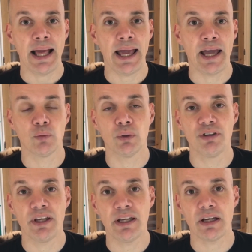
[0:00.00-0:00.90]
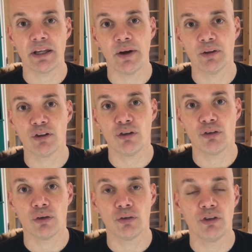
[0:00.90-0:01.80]
and will take
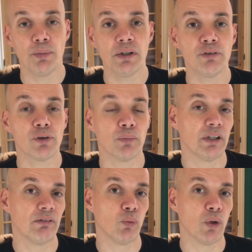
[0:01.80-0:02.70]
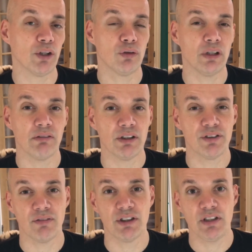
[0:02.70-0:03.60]
characters typically from level 1 to level
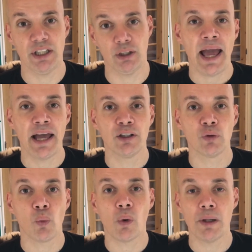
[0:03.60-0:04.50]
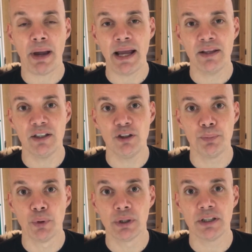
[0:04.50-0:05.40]
17. And while buying these
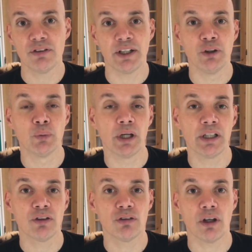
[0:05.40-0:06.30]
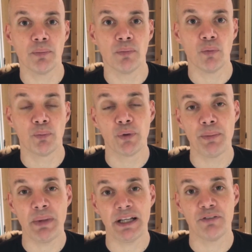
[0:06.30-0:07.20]
booklets and running some
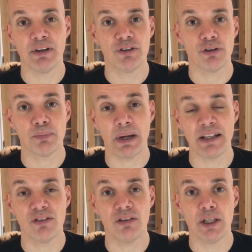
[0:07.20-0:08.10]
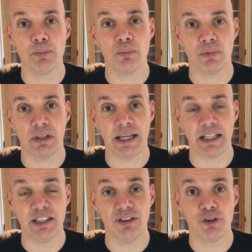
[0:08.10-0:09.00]
pre-made adventures might seem like
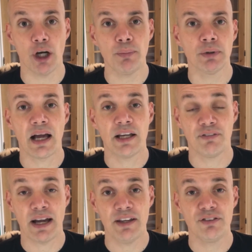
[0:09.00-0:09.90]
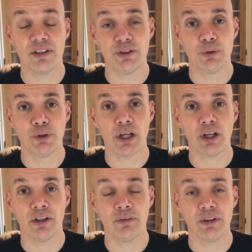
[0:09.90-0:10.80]
an easy job, I advise that you do not
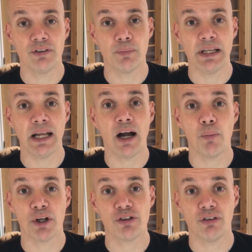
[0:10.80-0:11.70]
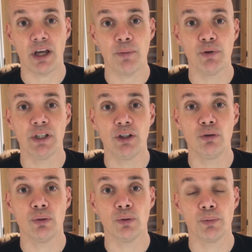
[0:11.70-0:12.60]
underestimate how much time you need
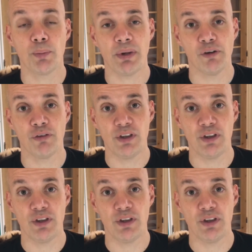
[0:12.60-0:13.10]
to prepare for